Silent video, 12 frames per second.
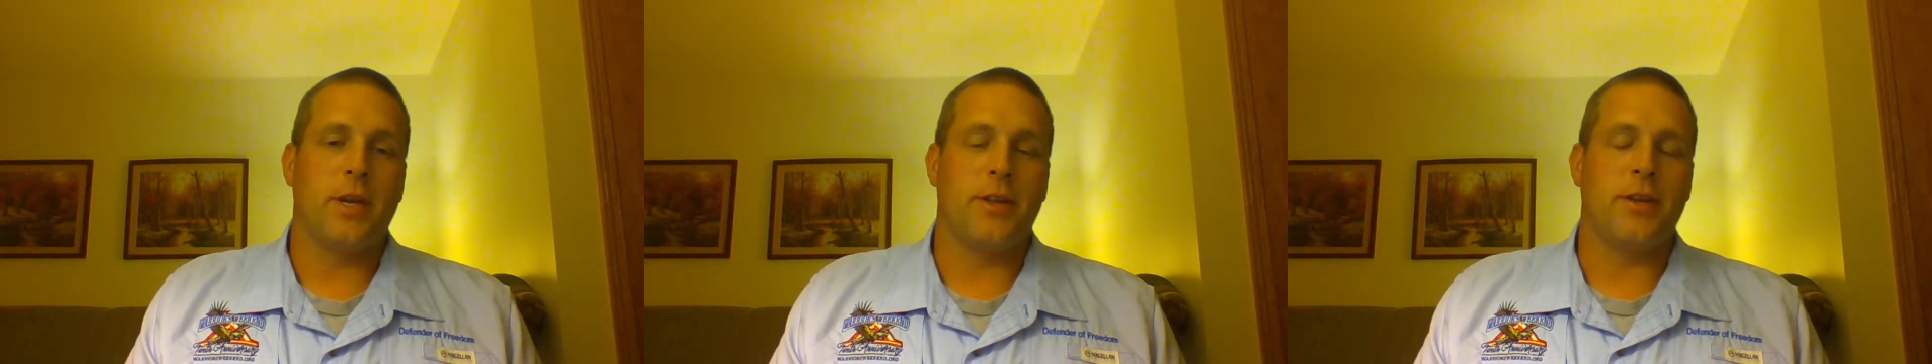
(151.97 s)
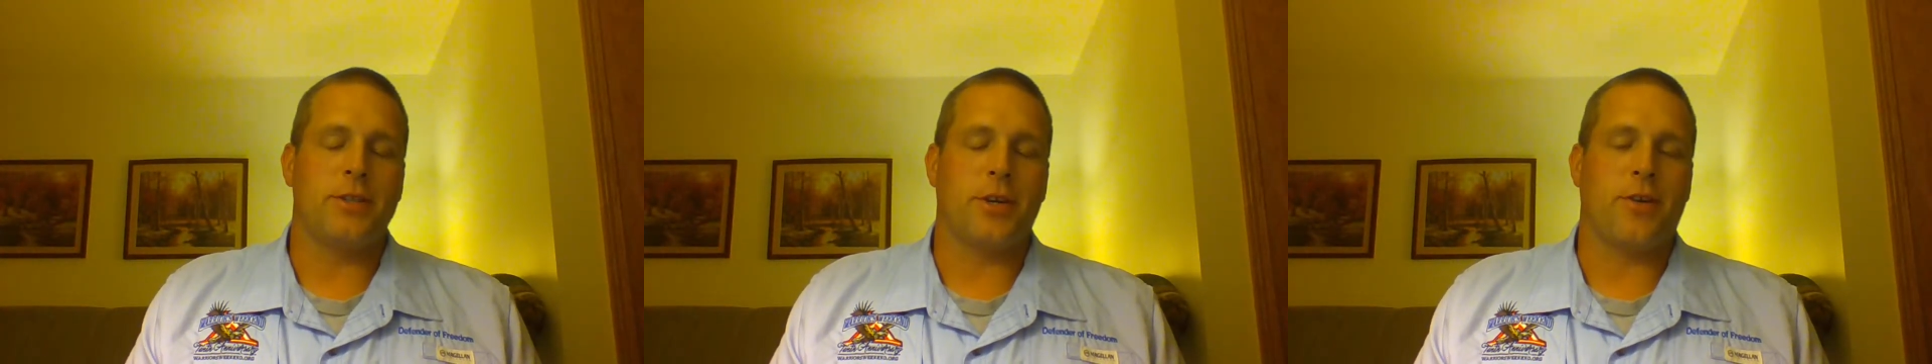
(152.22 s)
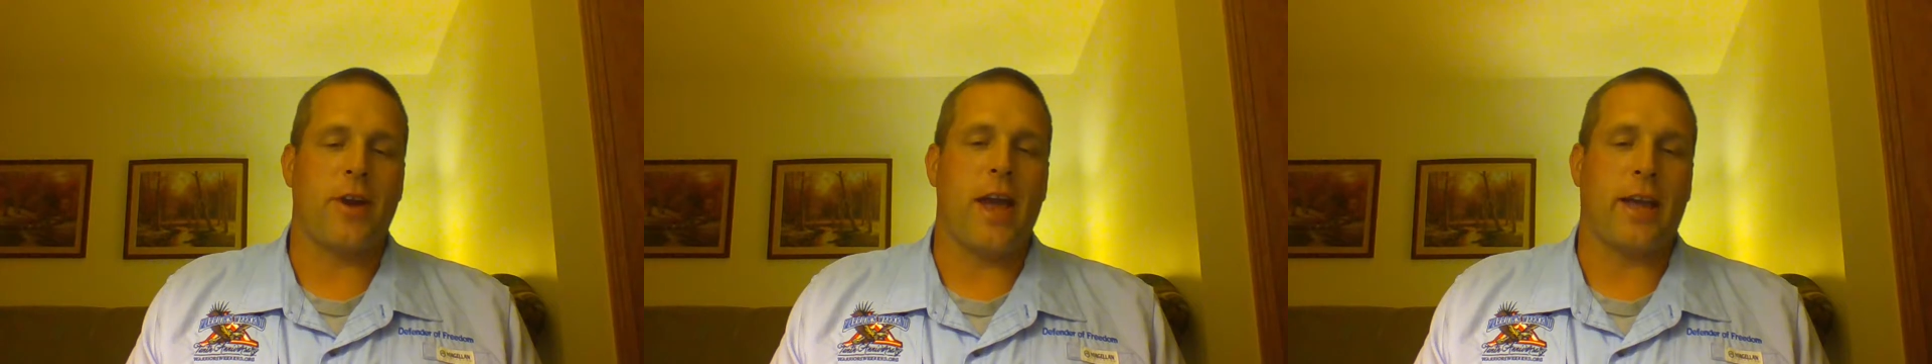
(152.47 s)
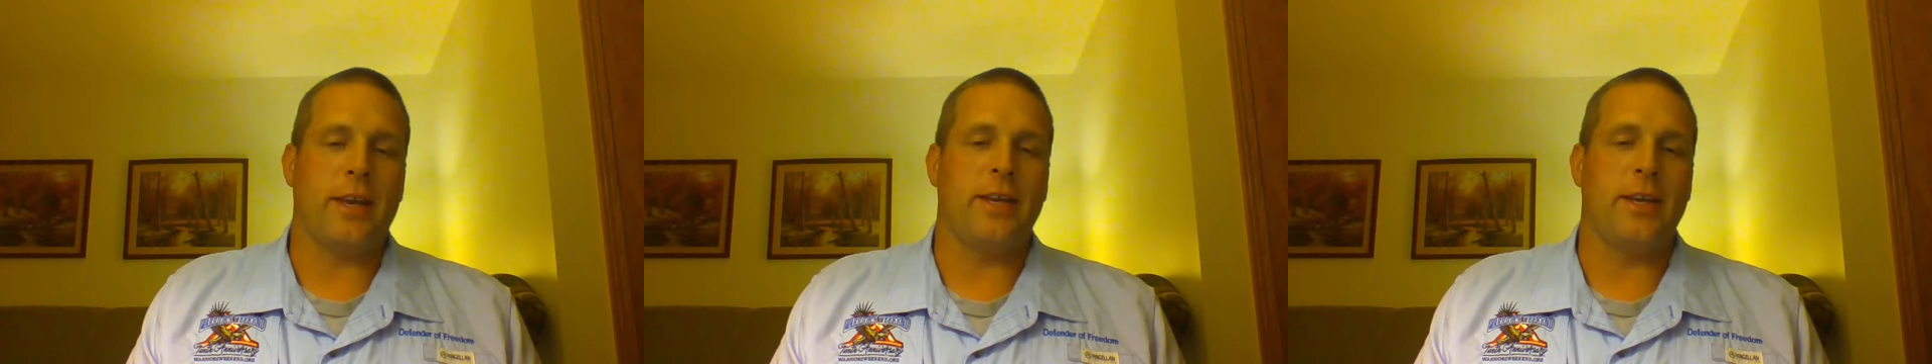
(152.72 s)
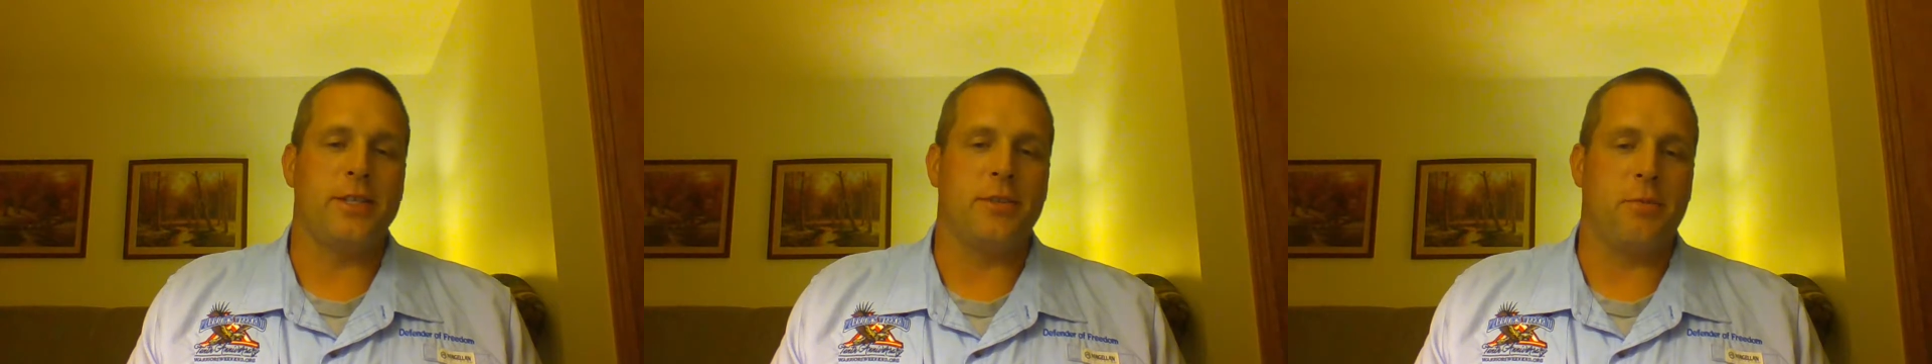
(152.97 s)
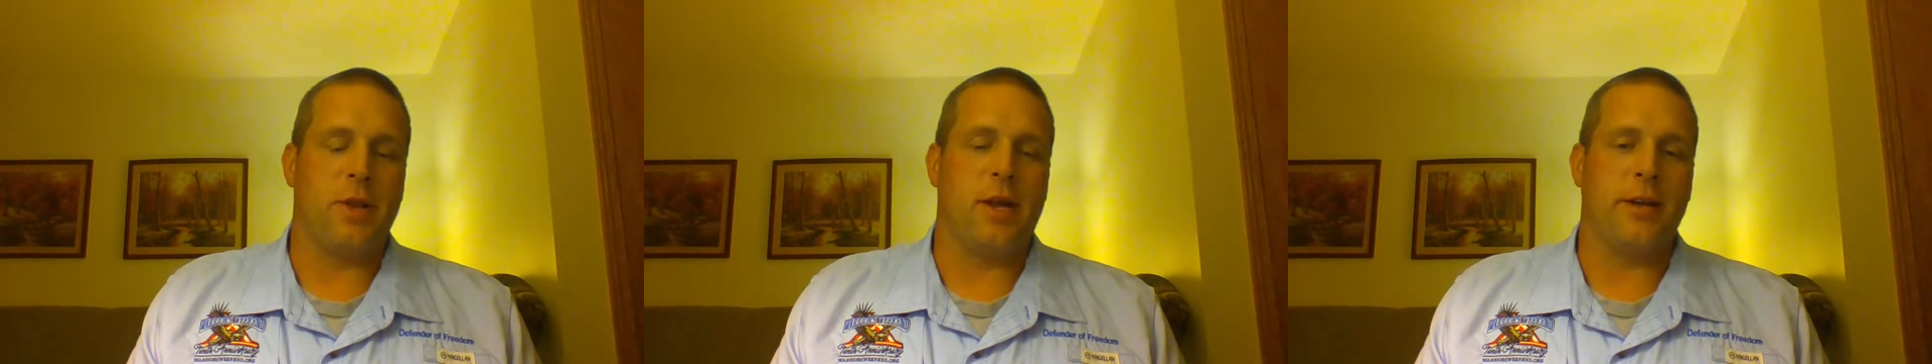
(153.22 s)
There's a crack in the
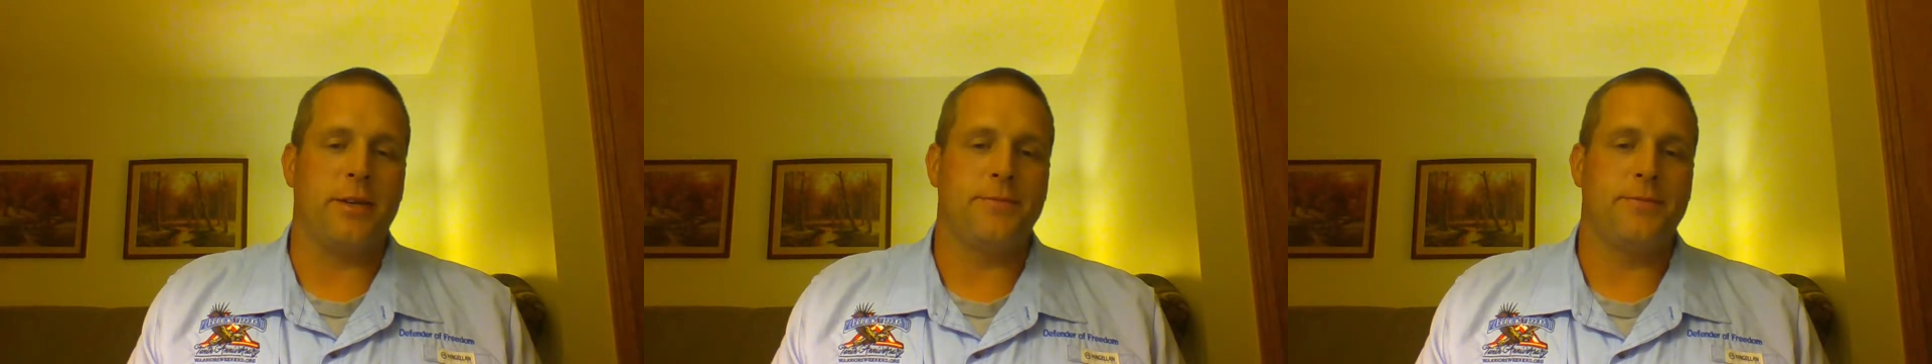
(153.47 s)
engine block.